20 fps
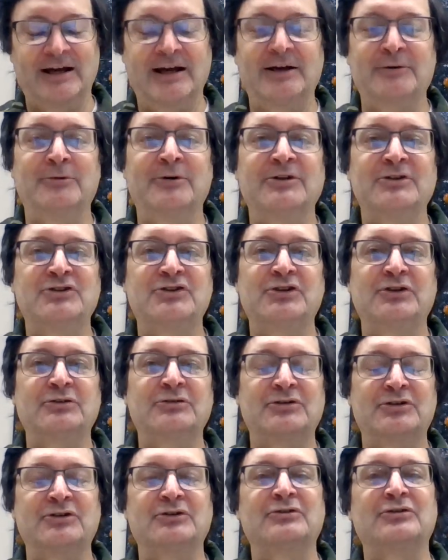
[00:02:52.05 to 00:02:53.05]
I want
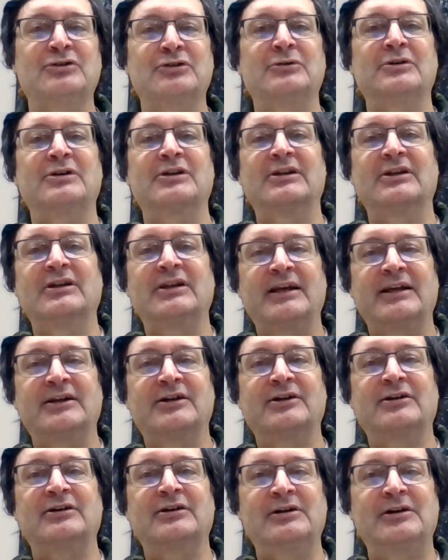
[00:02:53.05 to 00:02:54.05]
you to do it
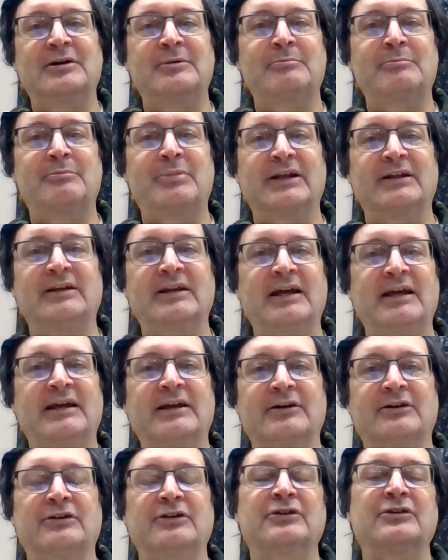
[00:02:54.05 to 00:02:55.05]
layer by
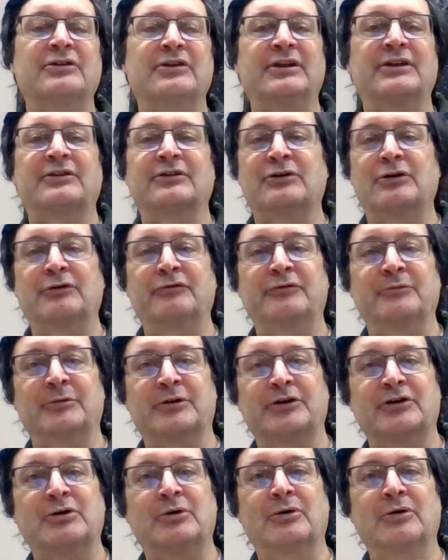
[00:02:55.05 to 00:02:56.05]
layer. You can either go from
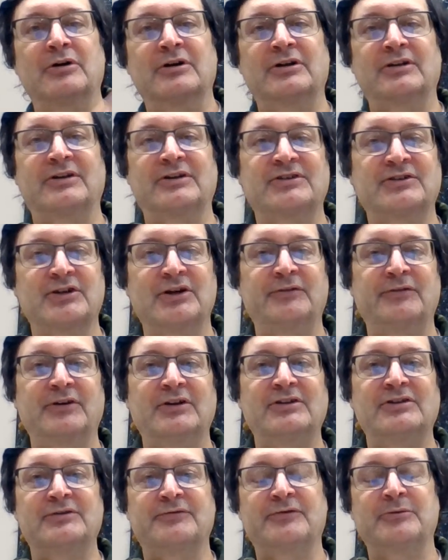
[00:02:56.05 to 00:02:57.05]
the core to the
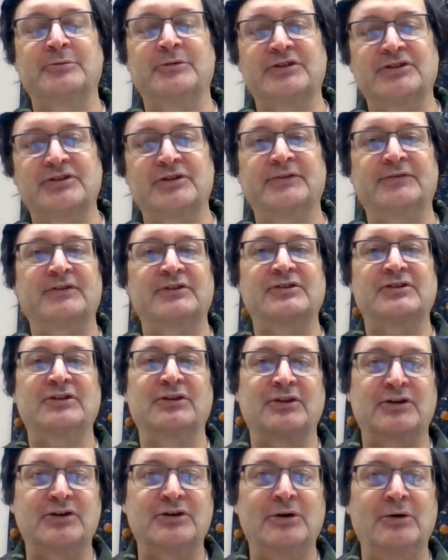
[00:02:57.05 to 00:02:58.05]
surface, from the surface
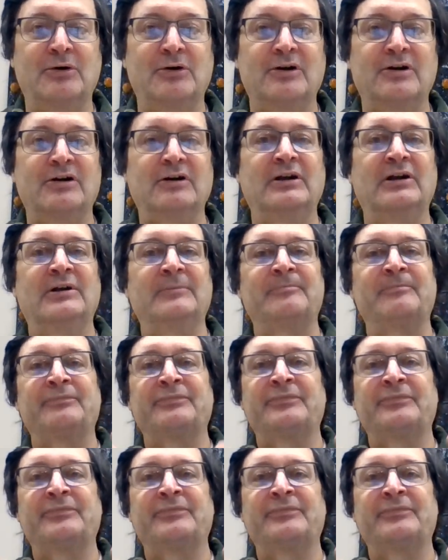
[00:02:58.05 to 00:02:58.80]
to the core,